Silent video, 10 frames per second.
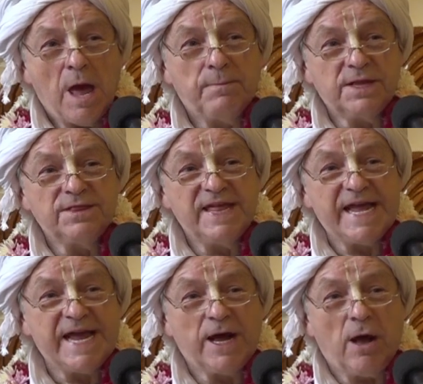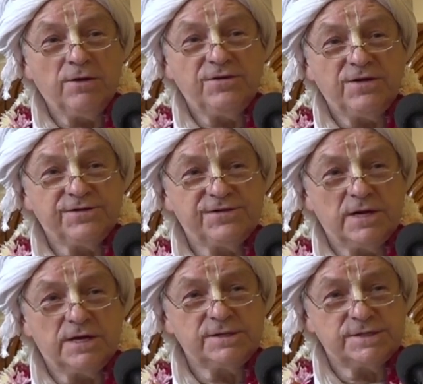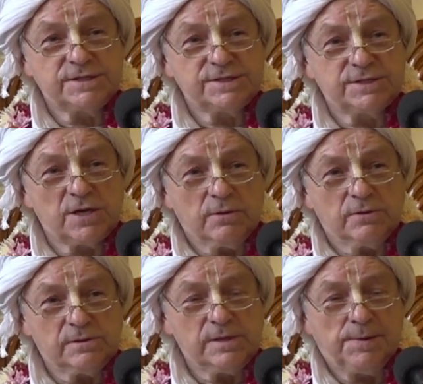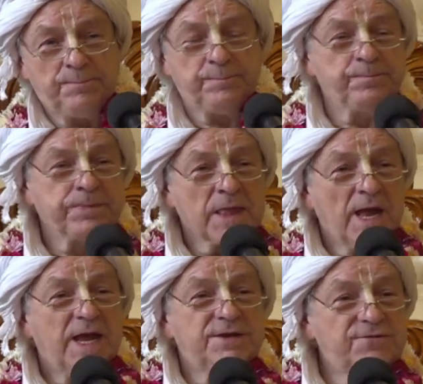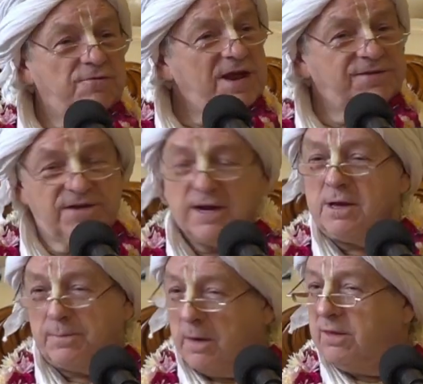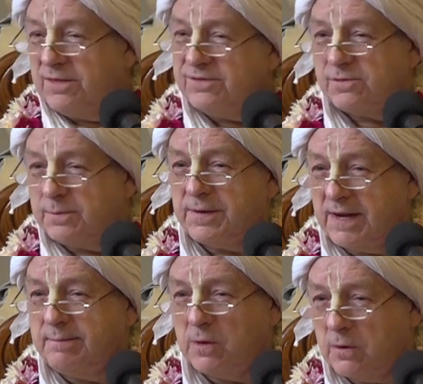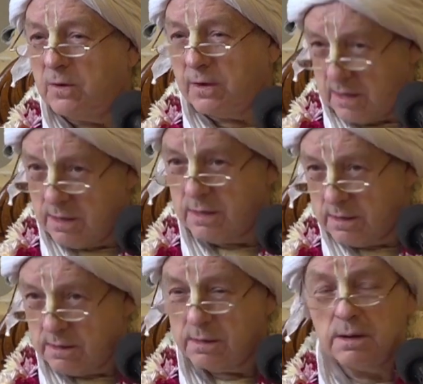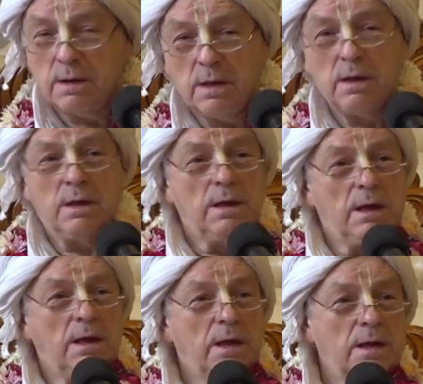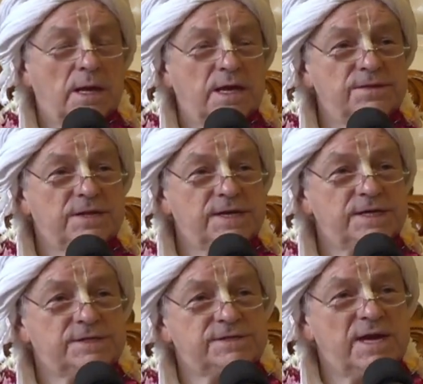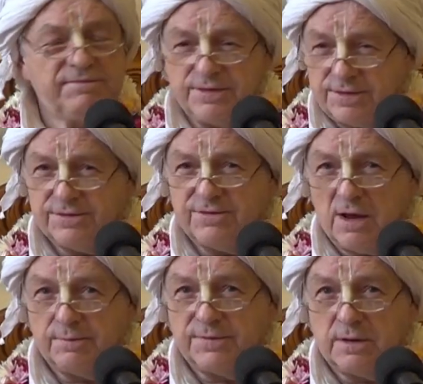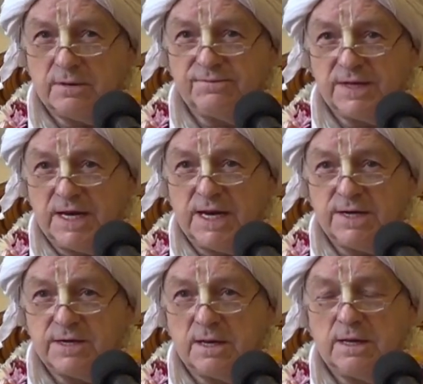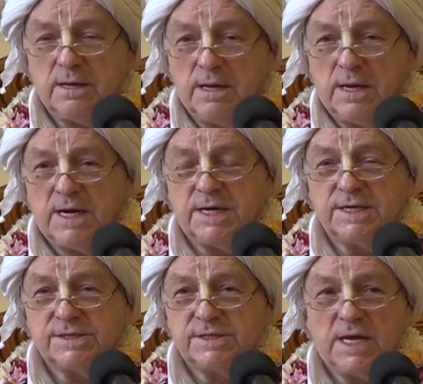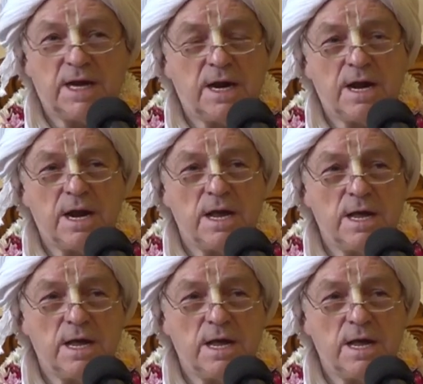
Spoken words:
But the consciousness, the soul, is resting upon the Supreme Lord. In the 7th chapter of the Gita, it is said,